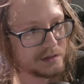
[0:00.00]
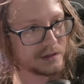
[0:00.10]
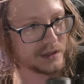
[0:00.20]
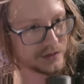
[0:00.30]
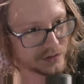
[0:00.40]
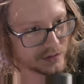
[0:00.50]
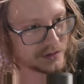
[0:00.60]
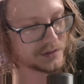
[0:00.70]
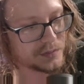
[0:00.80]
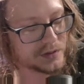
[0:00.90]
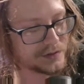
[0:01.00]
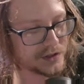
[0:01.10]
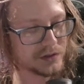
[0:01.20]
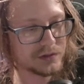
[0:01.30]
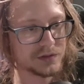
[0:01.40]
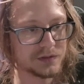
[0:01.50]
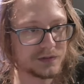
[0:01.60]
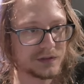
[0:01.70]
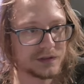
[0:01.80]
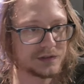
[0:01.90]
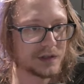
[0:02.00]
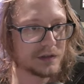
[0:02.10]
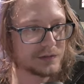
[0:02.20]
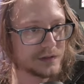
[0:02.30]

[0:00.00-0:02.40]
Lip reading: a certain number of children for itself.